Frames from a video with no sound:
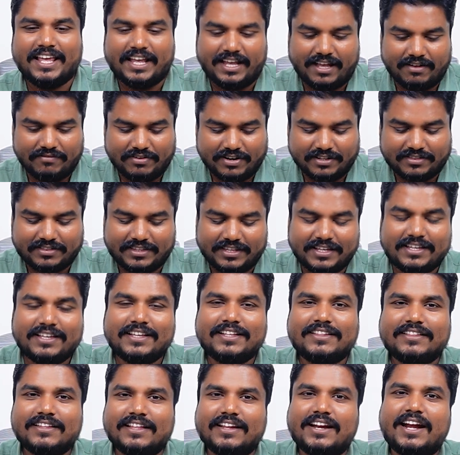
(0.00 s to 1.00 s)

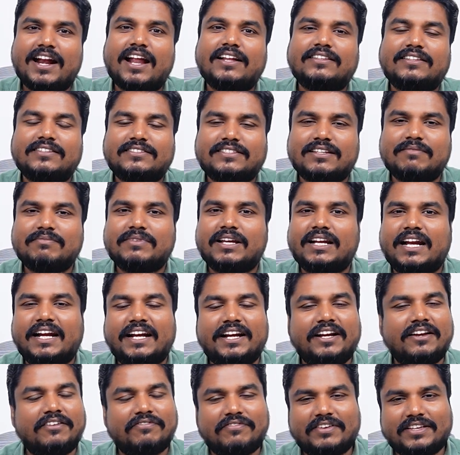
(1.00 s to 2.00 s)
Everything the radar system can
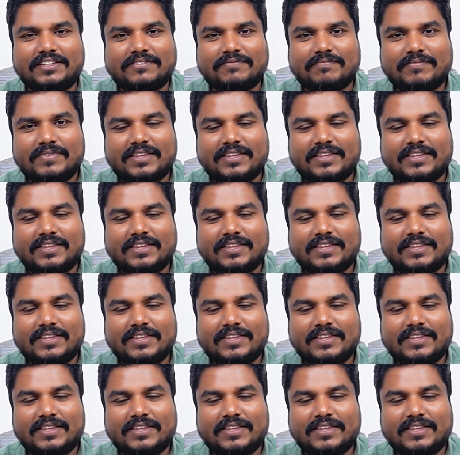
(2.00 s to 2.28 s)
identify.